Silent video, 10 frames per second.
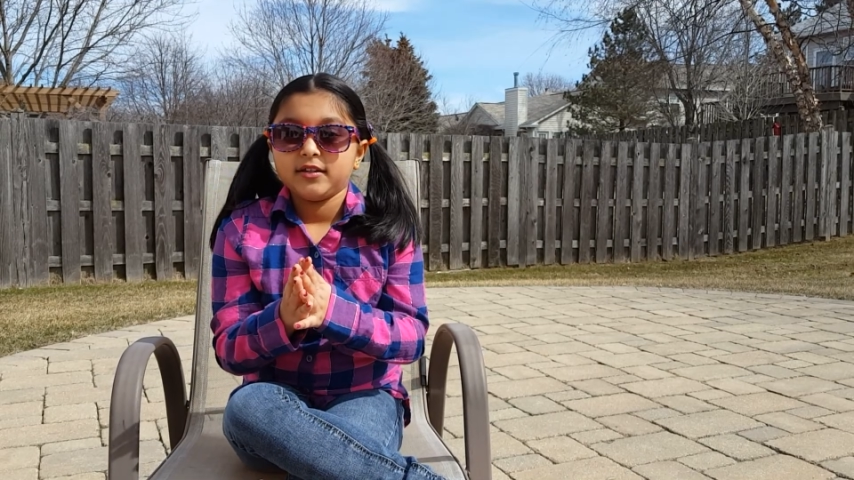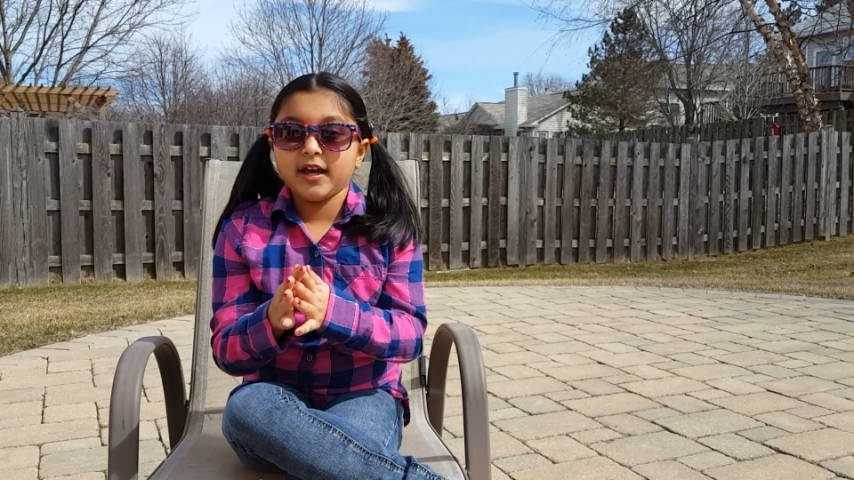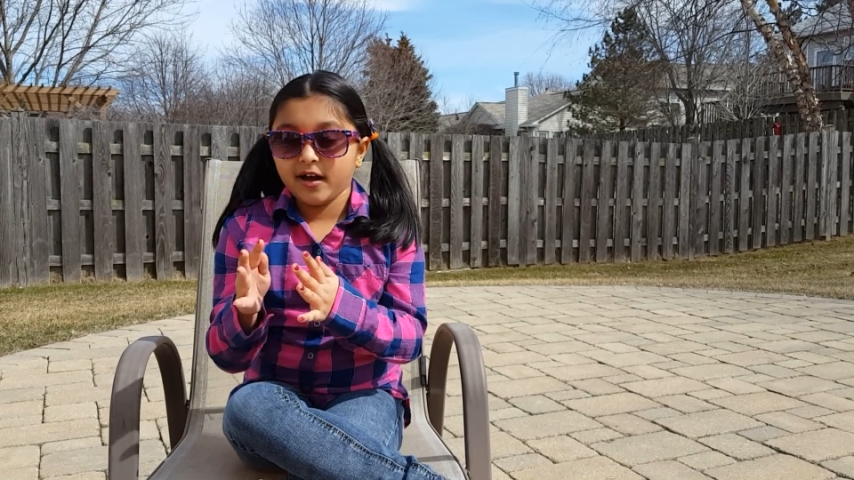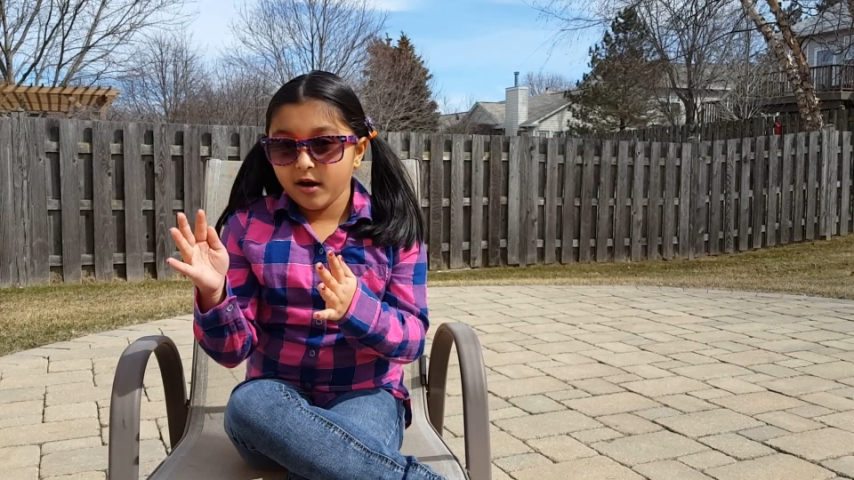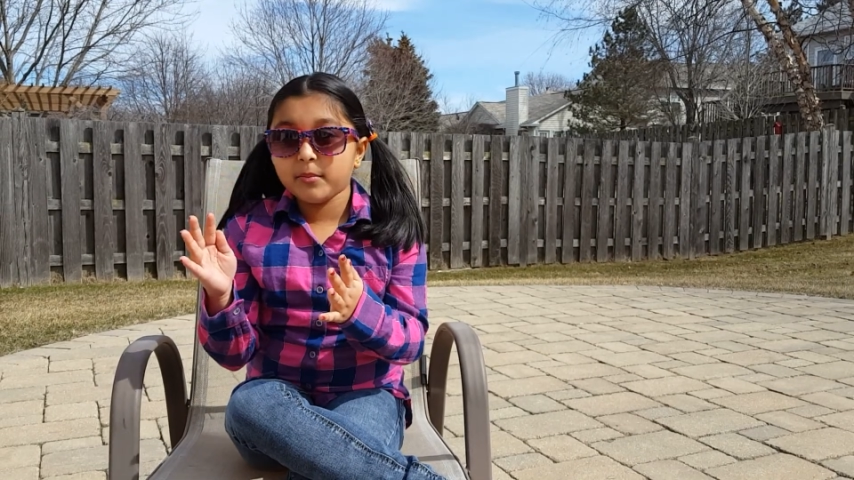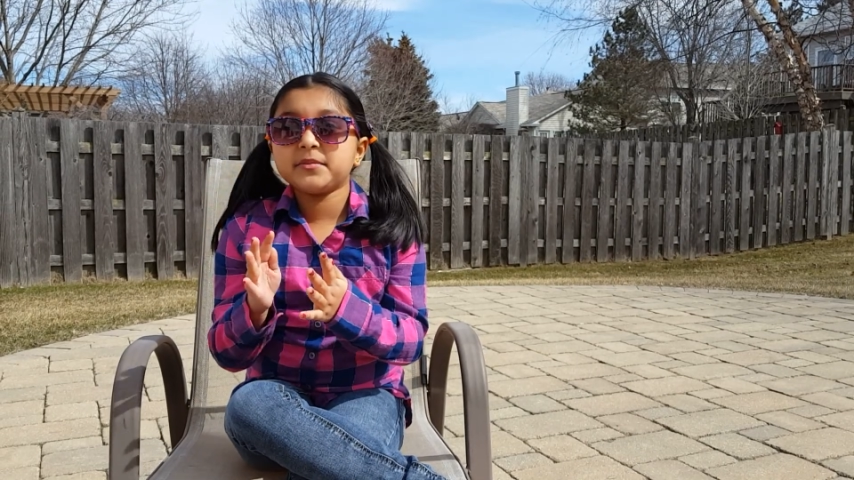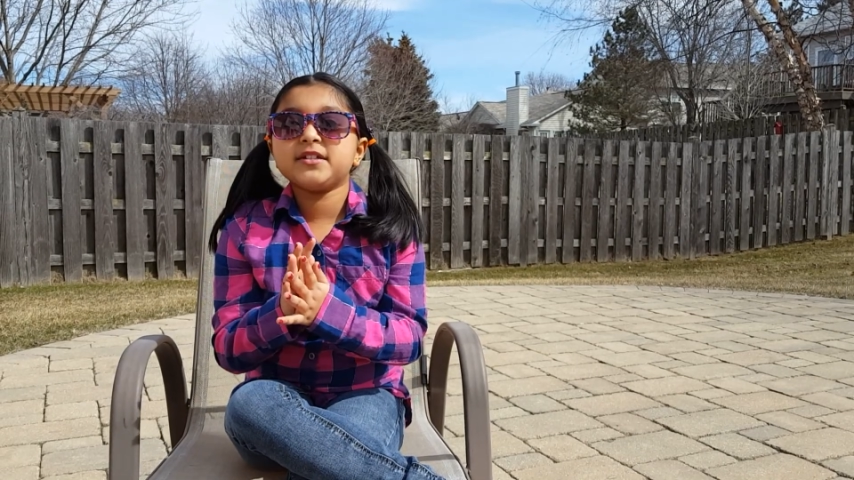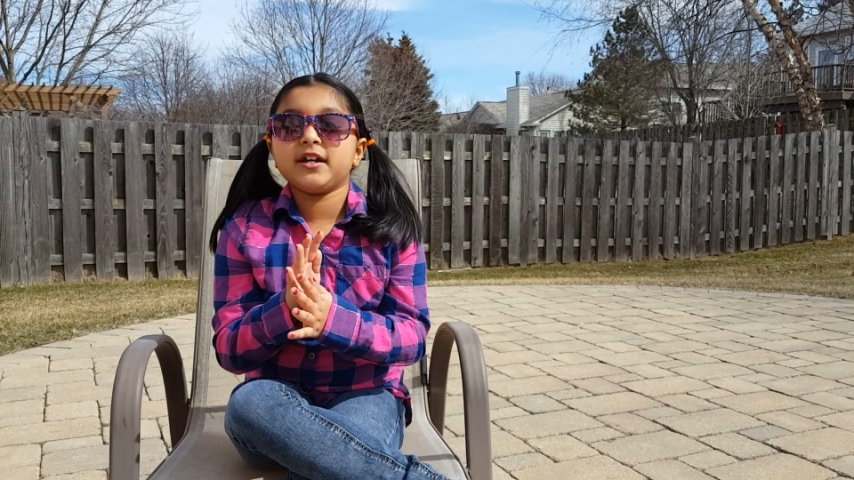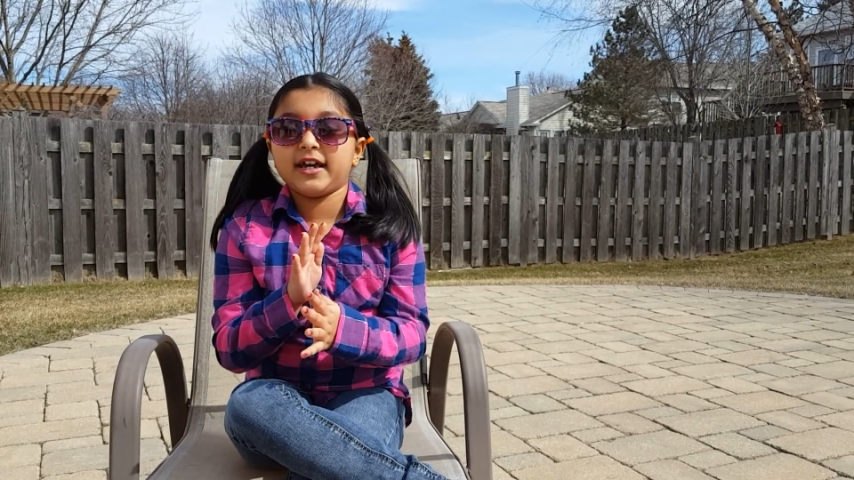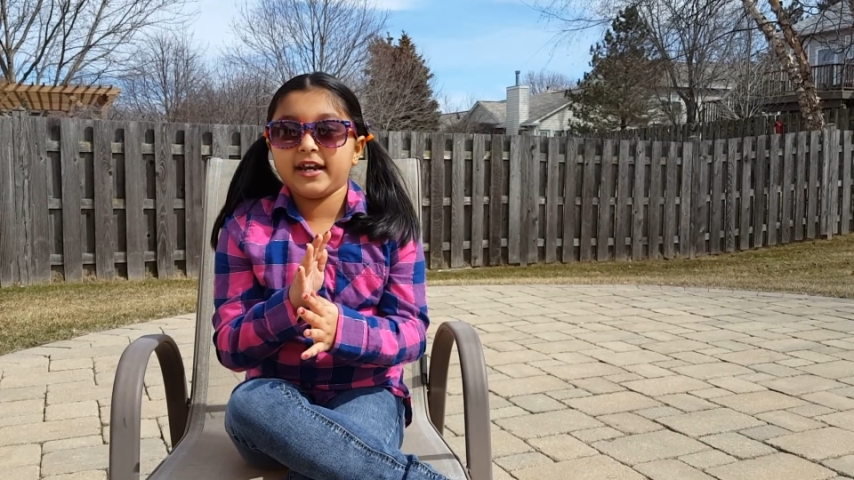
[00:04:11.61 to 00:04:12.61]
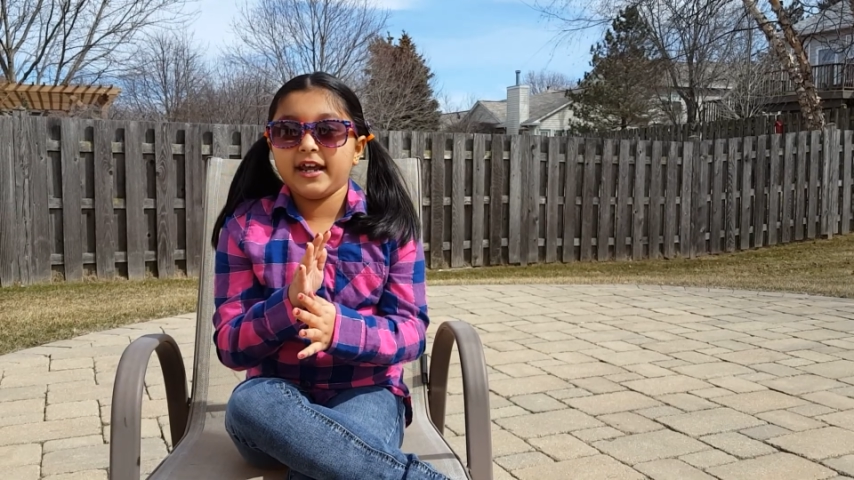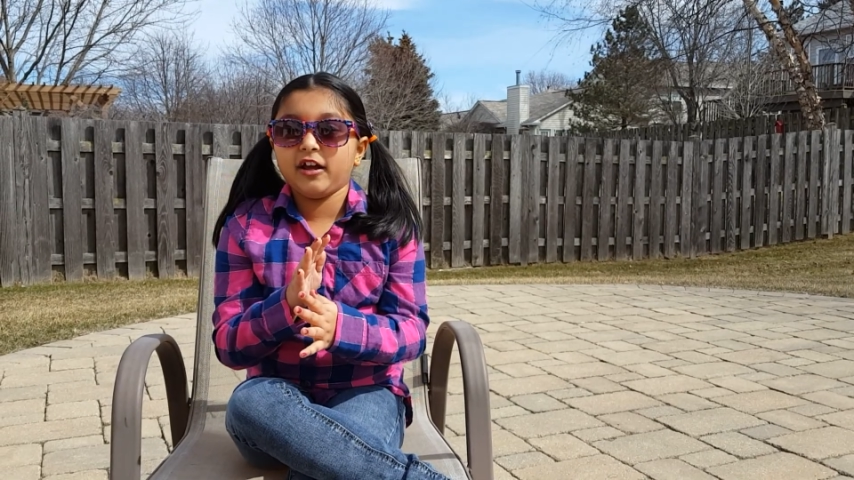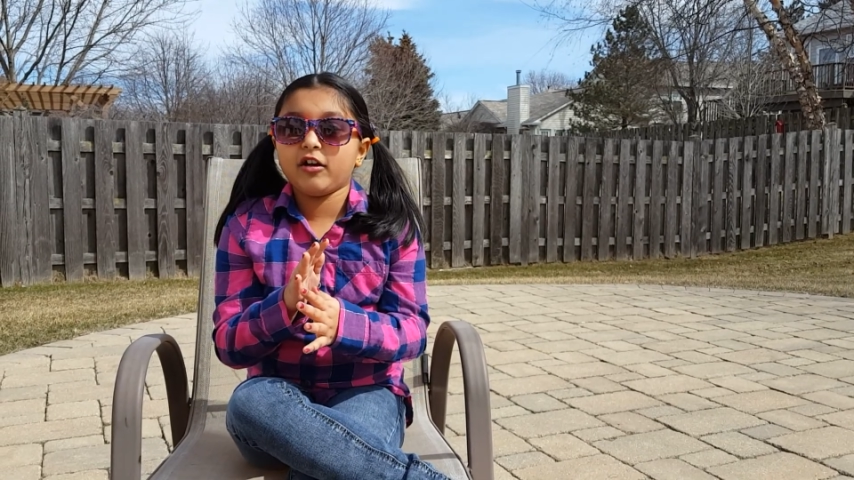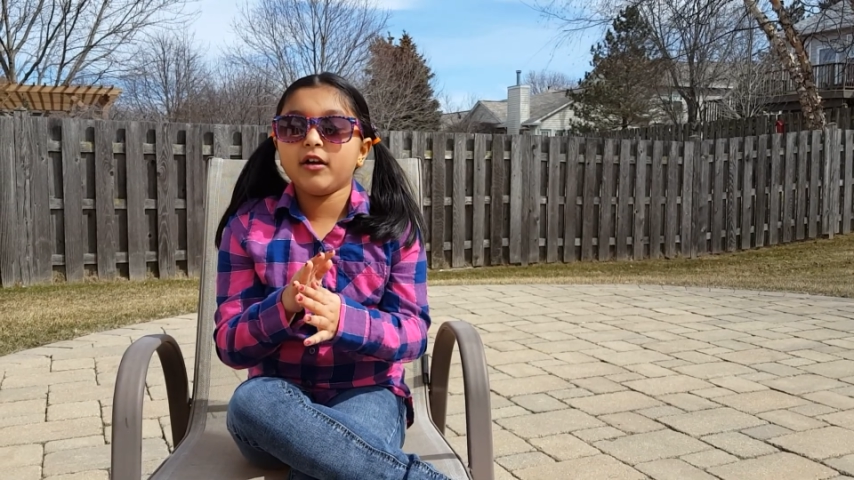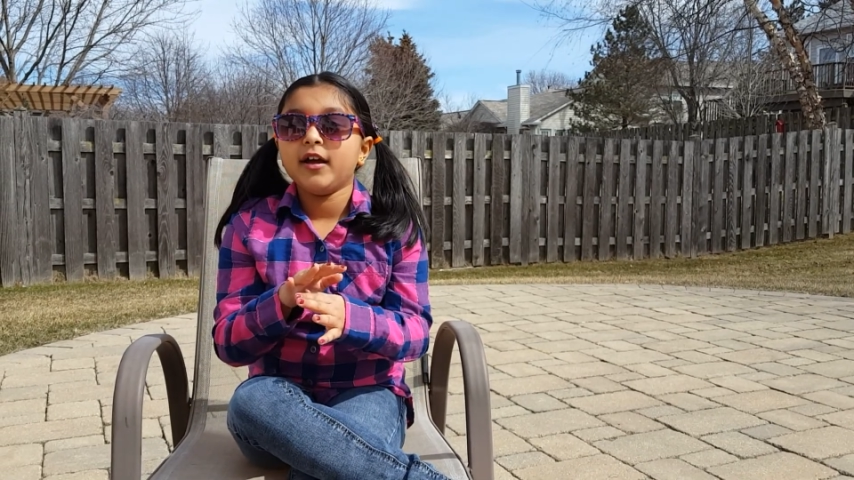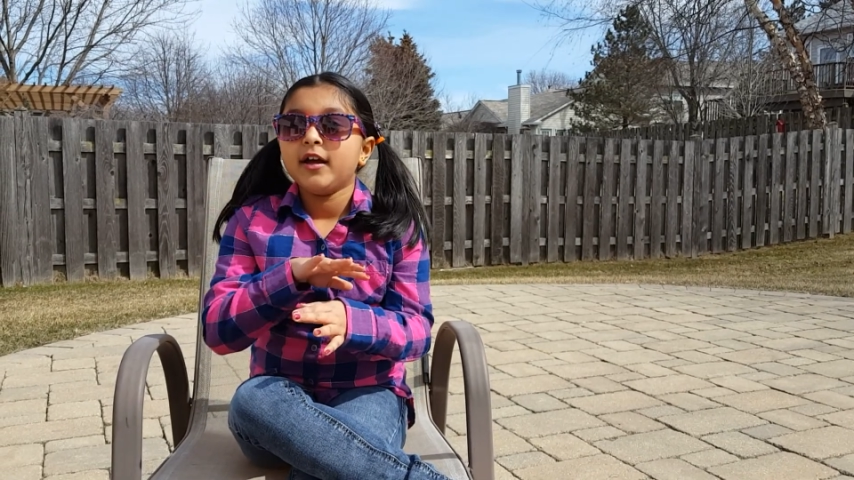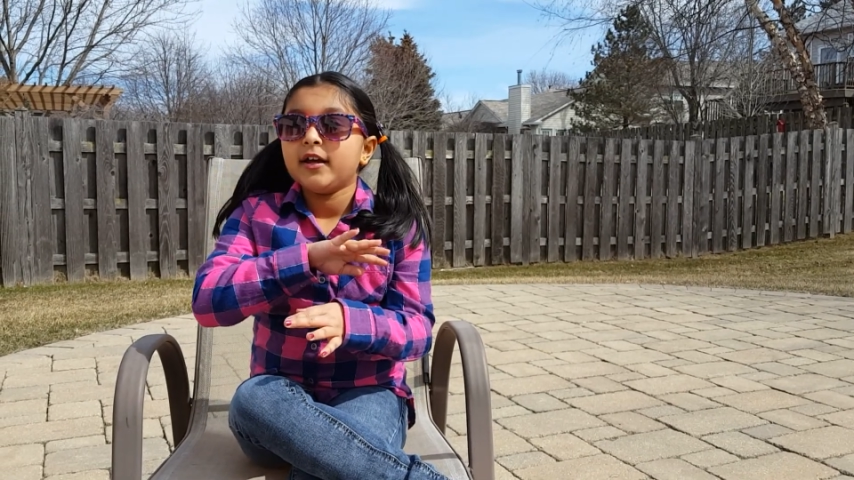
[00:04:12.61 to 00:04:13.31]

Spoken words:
that comes to hit air,